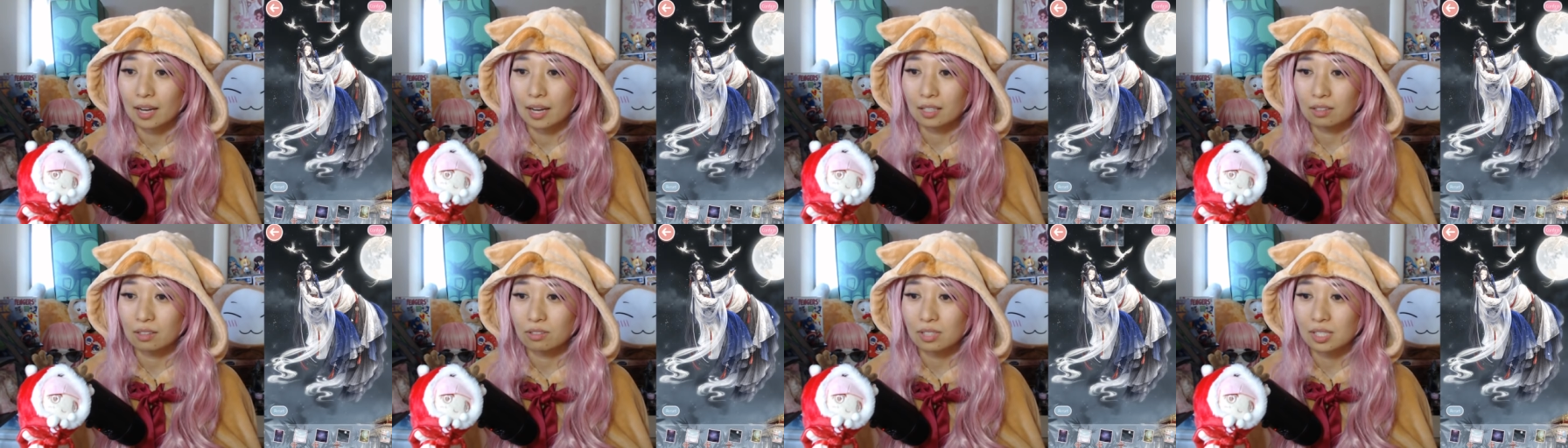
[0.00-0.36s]

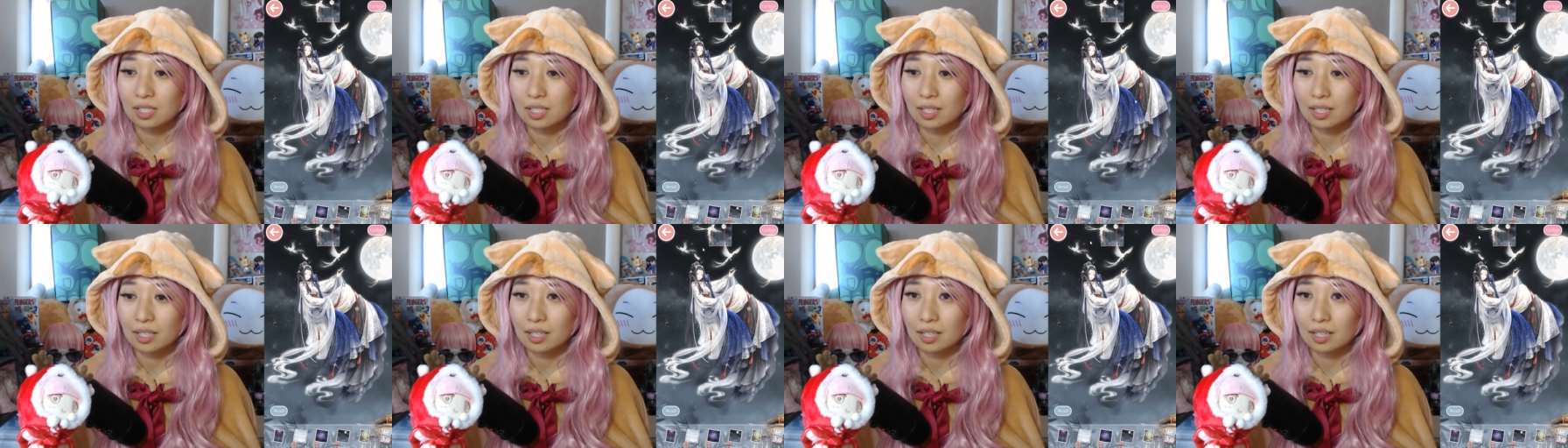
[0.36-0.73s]
I don't
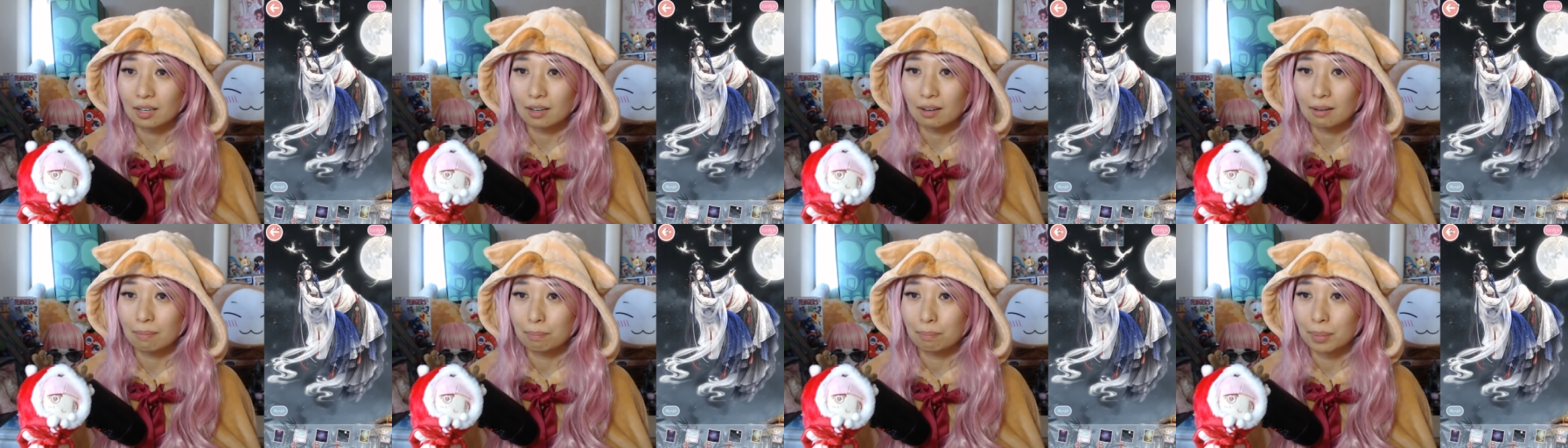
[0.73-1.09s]
see it
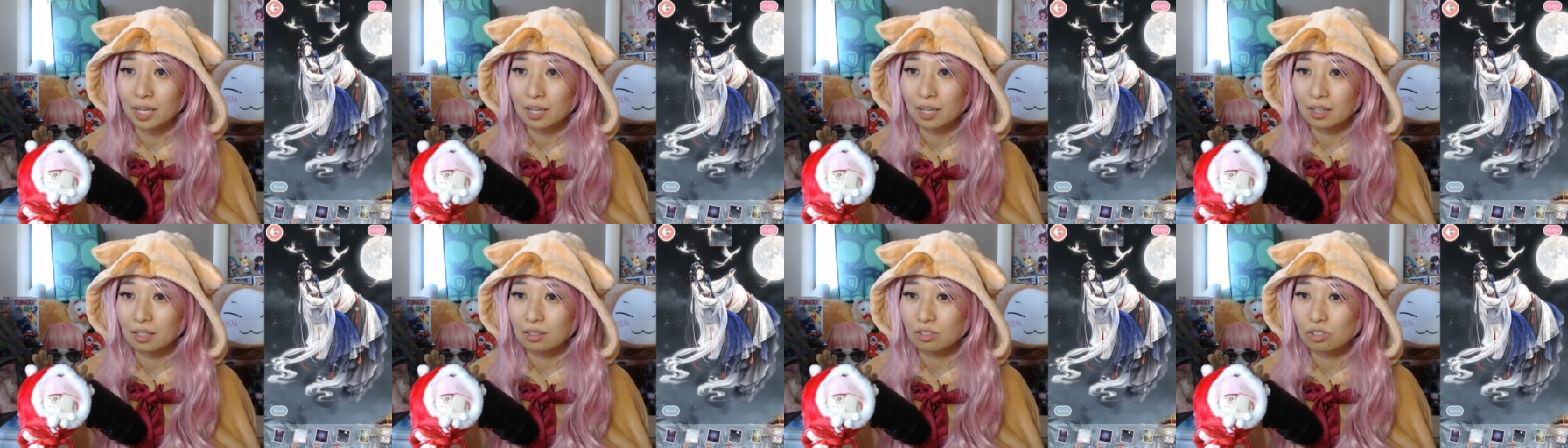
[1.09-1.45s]
here,
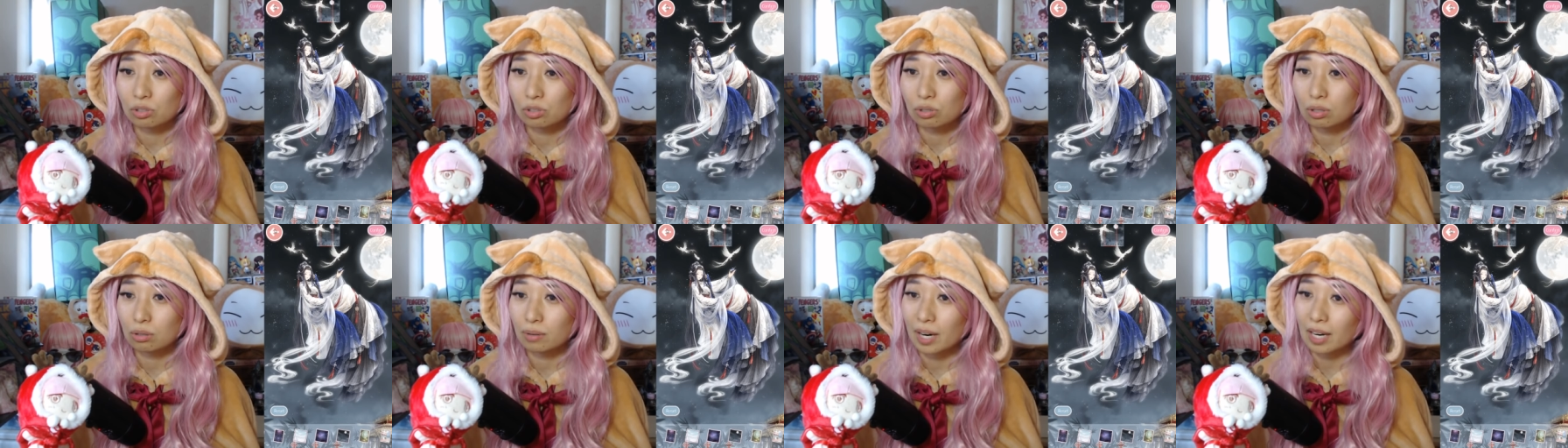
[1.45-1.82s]
but
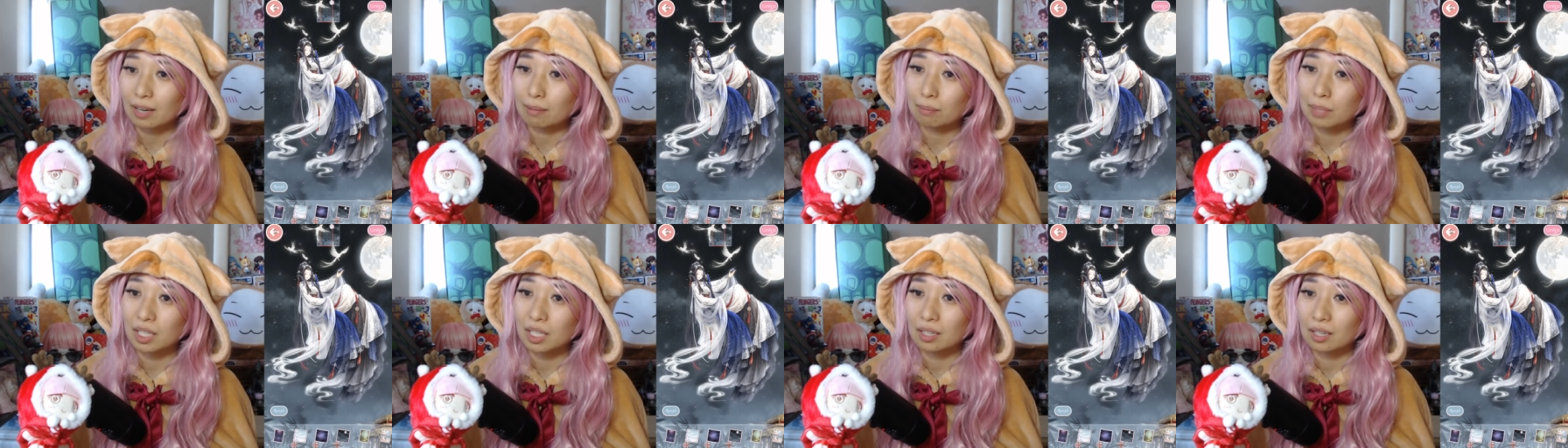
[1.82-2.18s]
do
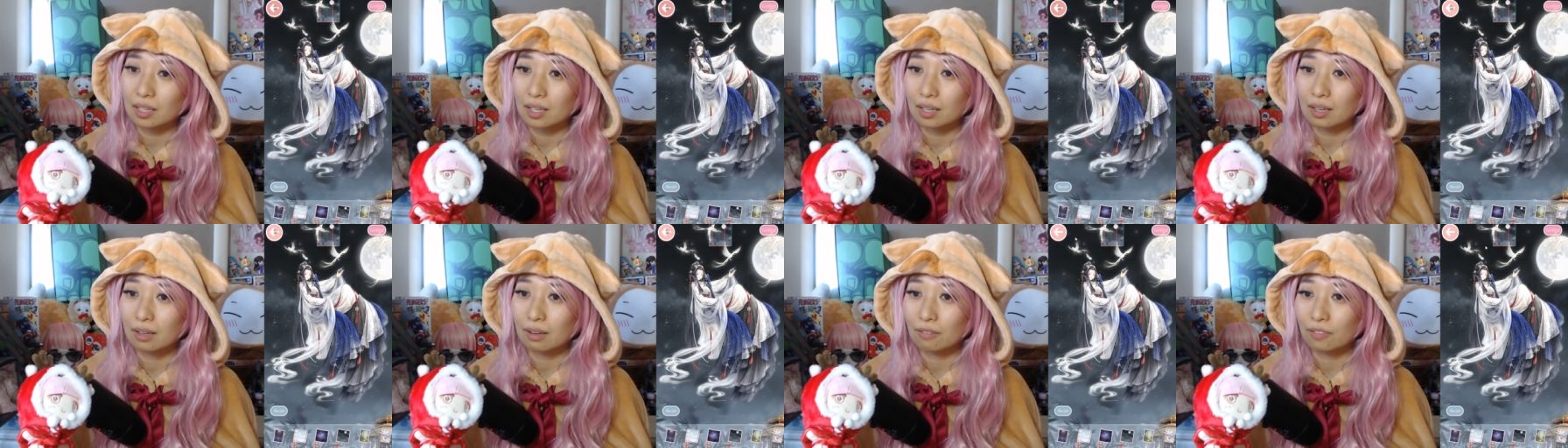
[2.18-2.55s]
correct
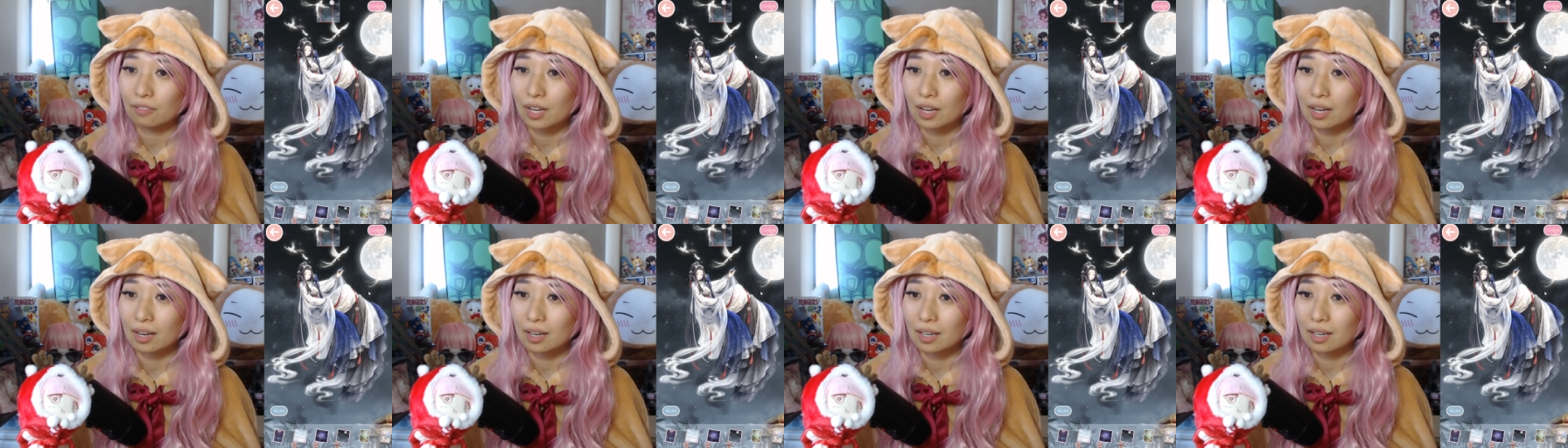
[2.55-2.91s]
me if
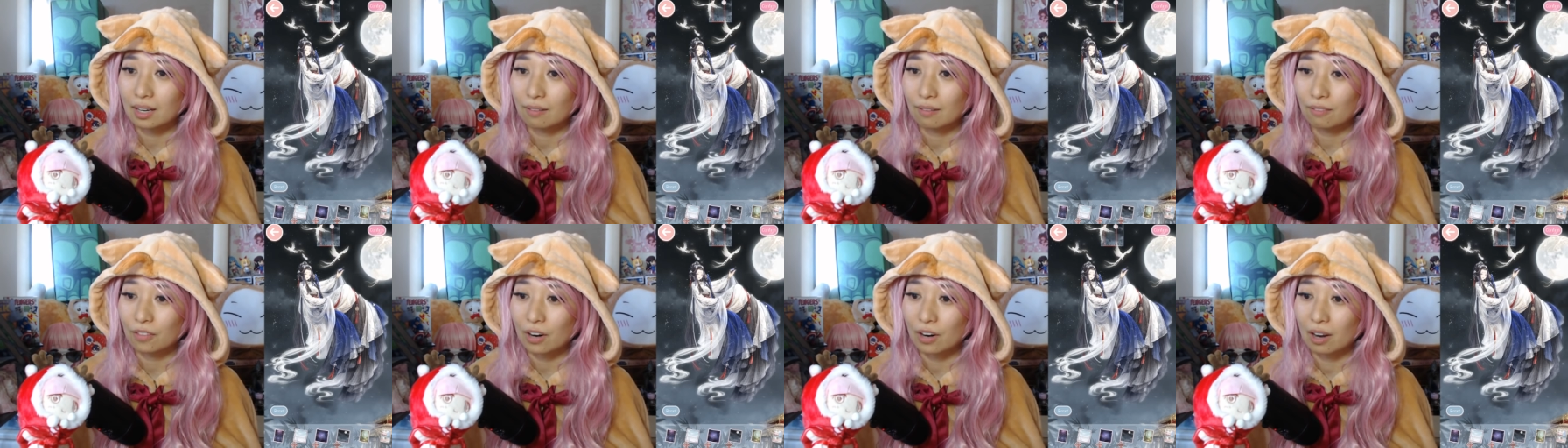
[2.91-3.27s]
I
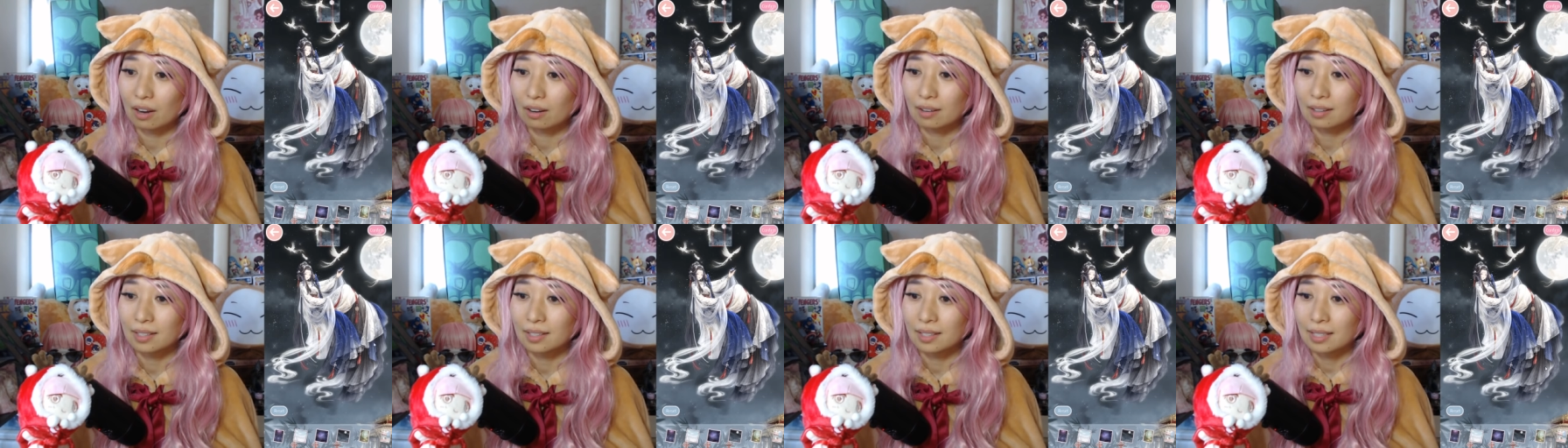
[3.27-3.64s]
am
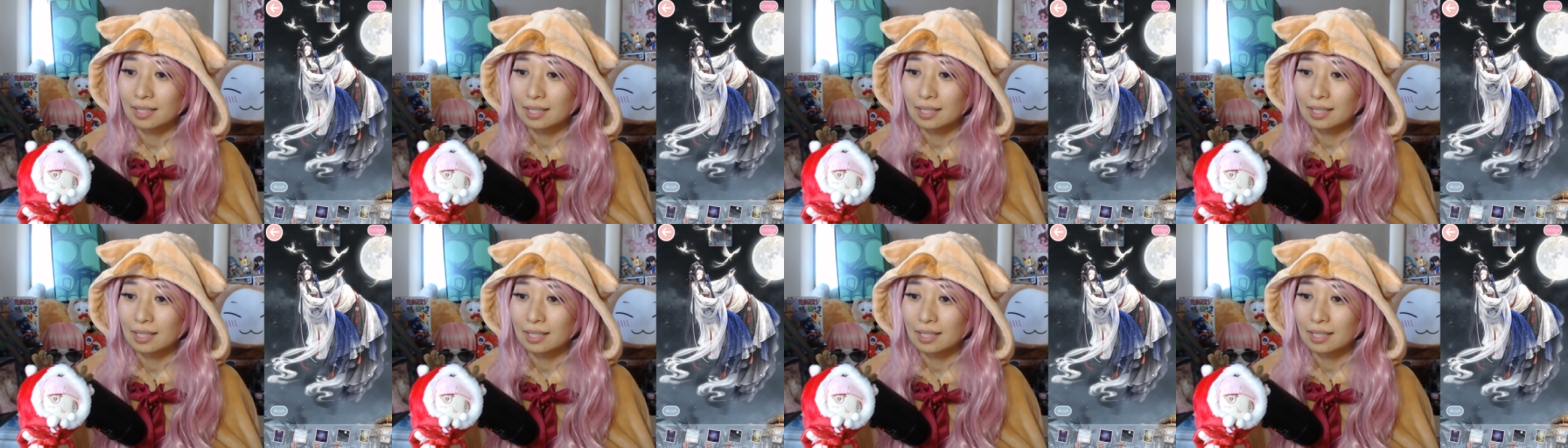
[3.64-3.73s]
wrong.